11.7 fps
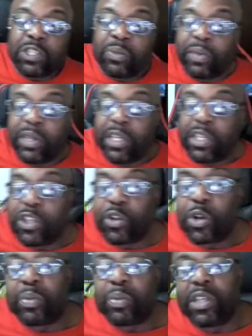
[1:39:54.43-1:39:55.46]
the police,
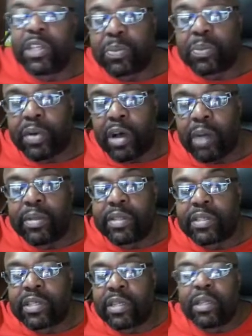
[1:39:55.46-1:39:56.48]
the police departments
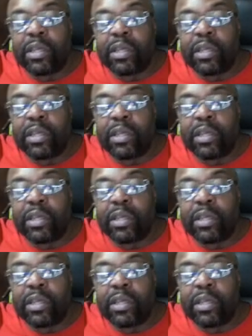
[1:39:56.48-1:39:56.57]
and